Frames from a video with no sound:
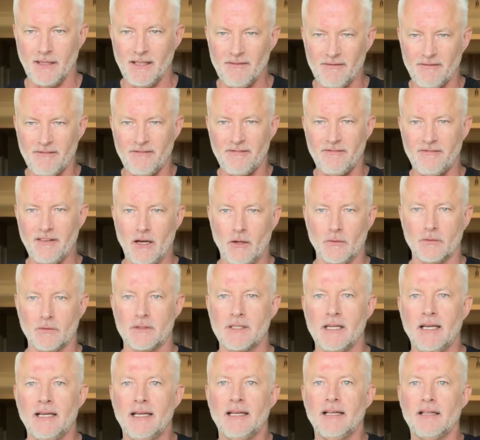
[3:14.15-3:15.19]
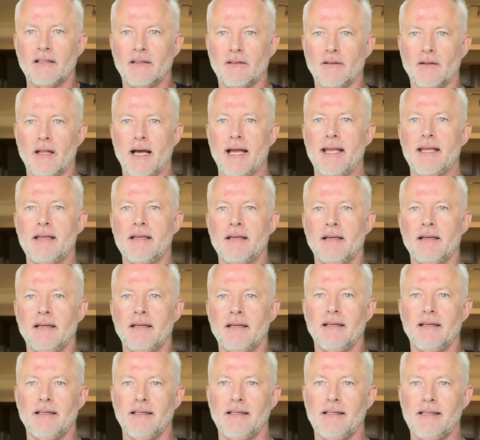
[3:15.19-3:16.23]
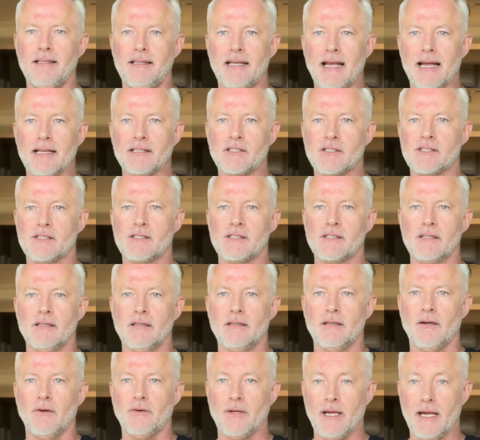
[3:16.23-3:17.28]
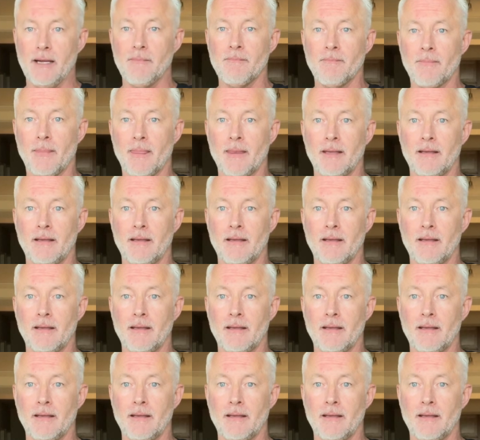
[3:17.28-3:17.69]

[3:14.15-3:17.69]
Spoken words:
It felt like yes. Okay?